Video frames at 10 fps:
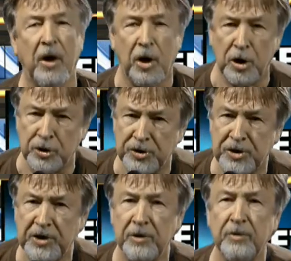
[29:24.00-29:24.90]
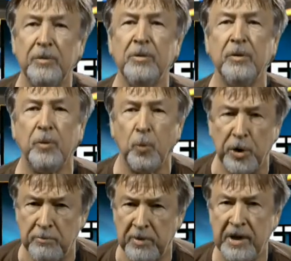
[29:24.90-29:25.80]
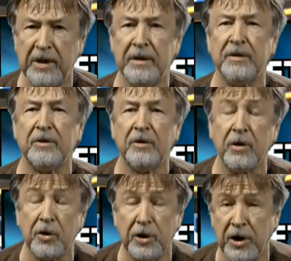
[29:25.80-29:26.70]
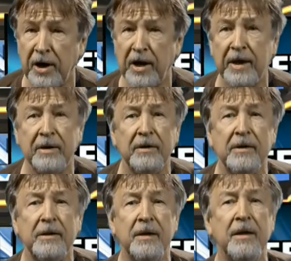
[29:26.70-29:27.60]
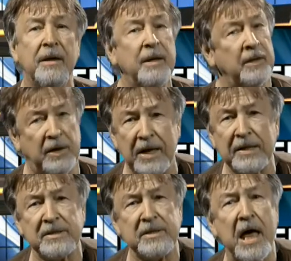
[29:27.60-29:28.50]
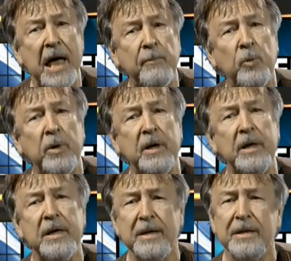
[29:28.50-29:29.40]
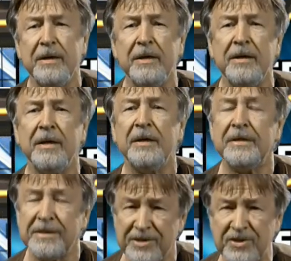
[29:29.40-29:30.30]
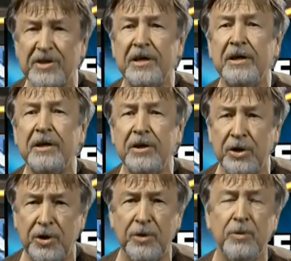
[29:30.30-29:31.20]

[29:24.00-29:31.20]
until we meet again. Next time we see you,